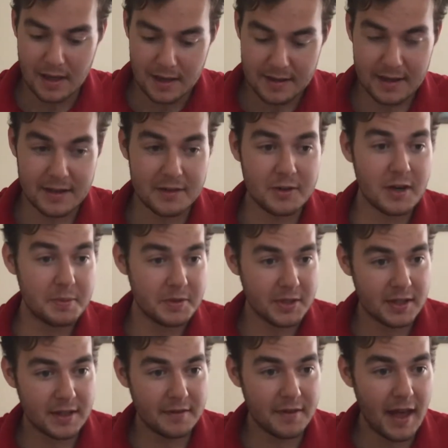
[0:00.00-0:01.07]
The description
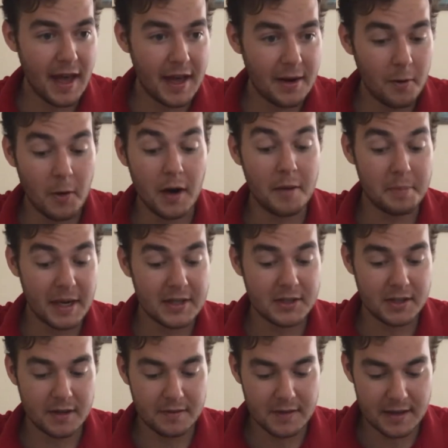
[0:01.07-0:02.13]
of that, or a
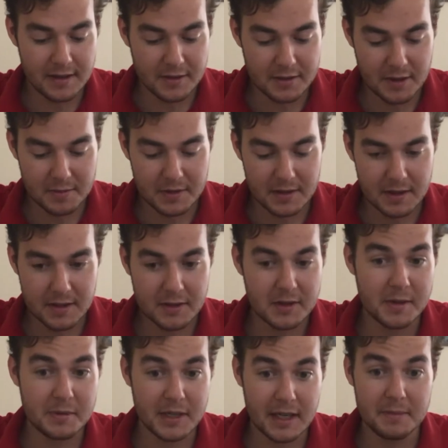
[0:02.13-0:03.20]
picture of the description
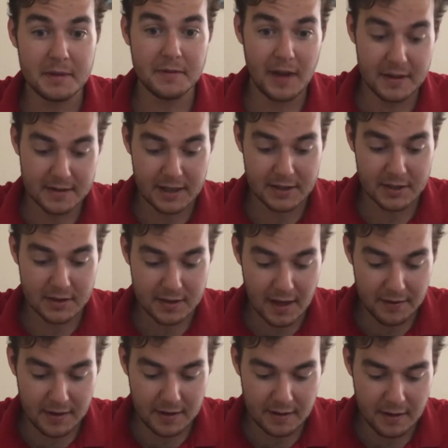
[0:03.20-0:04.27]
can be found section
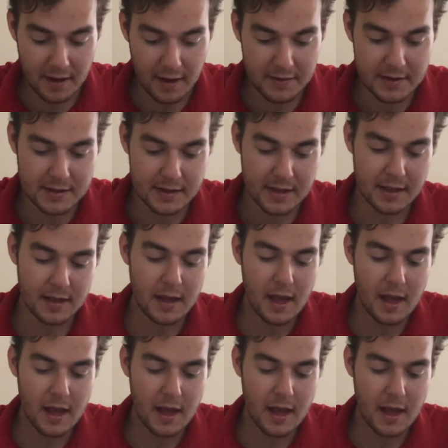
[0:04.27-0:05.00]
7, obviously.